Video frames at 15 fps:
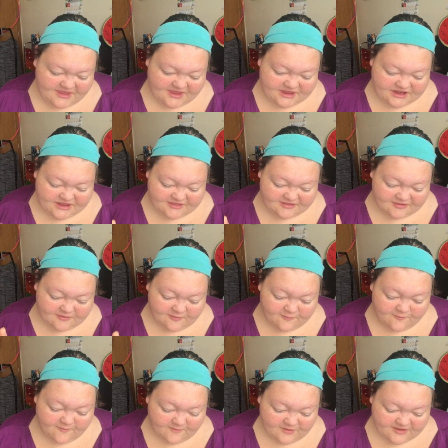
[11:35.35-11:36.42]
It is
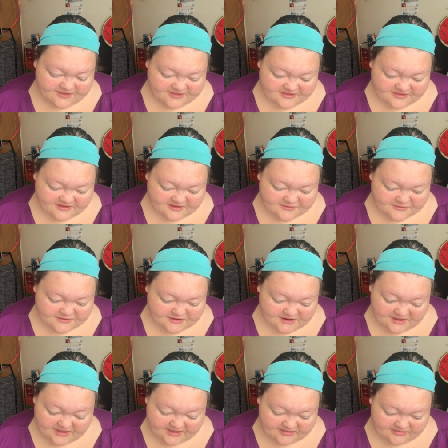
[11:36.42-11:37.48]
focused attention
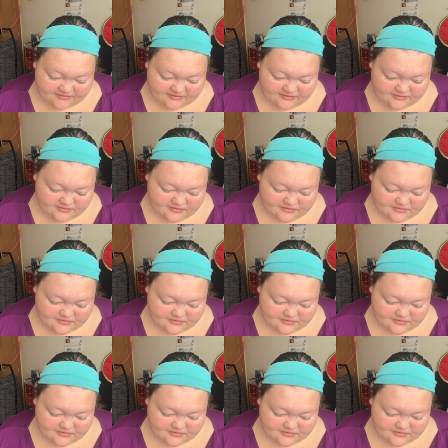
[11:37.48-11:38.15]
again.